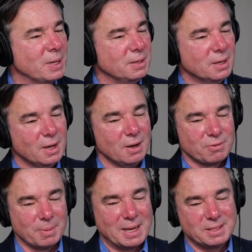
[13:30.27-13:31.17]
But
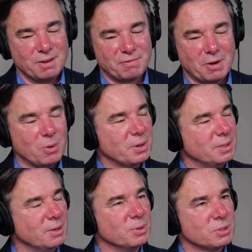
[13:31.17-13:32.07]
from that day
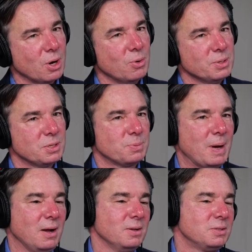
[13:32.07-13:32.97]
forward, it was always this
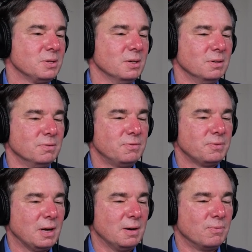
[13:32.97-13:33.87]
balance
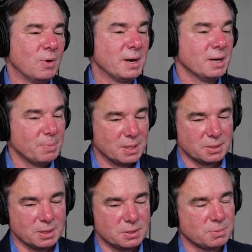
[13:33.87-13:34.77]
of running a
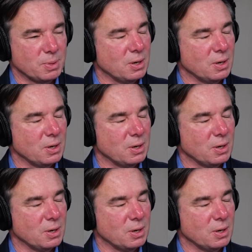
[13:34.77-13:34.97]
business,